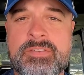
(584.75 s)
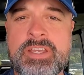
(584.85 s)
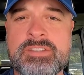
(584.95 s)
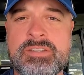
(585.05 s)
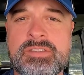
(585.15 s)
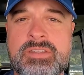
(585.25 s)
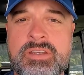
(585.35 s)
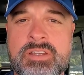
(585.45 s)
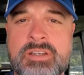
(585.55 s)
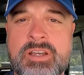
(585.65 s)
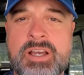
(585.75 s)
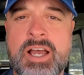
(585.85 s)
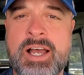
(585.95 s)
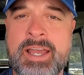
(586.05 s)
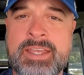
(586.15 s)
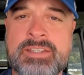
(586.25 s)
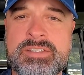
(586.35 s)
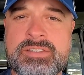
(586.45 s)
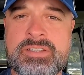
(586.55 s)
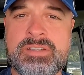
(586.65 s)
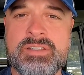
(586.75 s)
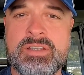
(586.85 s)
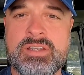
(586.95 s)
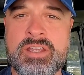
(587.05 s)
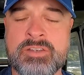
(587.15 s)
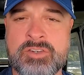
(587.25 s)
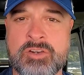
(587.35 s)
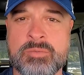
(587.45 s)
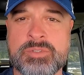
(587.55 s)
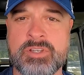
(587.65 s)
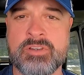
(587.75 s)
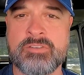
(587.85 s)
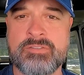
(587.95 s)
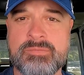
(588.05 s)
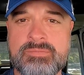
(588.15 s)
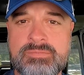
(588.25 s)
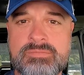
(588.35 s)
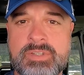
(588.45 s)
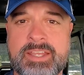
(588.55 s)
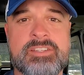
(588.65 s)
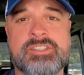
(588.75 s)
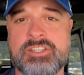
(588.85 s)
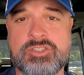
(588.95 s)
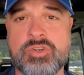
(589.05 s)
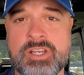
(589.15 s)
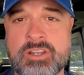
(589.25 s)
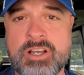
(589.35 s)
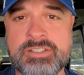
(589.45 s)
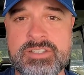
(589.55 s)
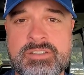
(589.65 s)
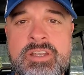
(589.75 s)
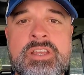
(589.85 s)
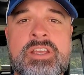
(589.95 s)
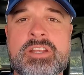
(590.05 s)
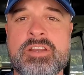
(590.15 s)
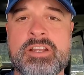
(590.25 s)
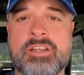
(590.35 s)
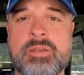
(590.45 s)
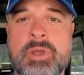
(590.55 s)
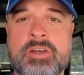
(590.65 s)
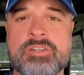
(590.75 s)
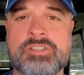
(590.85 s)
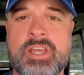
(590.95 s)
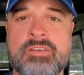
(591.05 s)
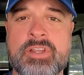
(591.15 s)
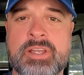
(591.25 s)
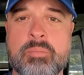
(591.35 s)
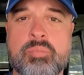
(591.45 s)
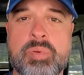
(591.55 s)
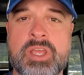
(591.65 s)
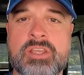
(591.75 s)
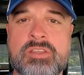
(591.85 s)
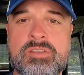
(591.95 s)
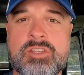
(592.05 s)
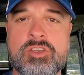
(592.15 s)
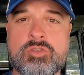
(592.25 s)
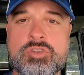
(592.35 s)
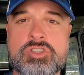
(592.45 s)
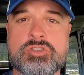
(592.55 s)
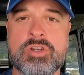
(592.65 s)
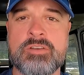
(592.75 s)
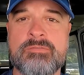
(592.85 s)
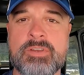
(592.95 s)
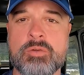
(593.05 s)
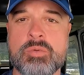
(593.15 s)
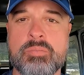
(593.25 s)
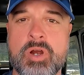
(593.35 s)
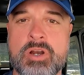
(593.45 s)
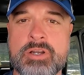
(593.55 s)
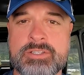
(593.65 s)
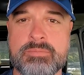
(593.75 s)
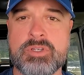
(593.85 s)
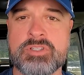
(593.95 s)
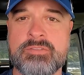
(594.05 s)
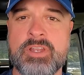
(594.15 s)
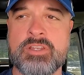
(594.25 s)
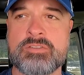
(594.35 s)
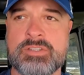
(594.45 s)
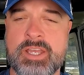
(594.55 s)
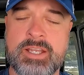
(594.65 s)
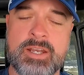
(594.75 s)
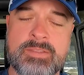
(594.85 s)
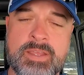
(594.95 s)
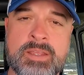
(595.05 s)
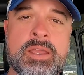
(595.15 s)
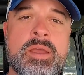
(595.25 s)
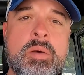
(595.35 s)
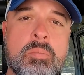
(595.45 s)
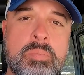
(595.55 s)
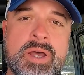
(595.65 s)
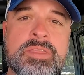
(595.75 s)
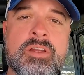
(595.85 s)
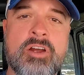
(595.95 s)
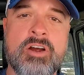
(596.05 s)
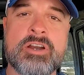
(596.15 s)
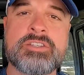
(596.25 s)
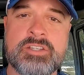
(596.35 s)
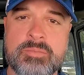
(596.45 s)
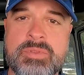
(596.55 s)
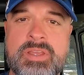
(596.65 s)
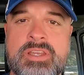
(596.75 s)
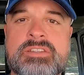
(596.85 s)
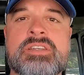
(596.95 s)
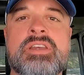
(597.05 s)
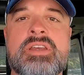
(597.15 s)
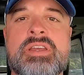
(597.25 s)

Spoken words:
isn't the highest in terms of like 6th Street in Austin. You're not going to come out and just have like a big, huge street filled with bars and music venues and that kind of thing. But there are some things.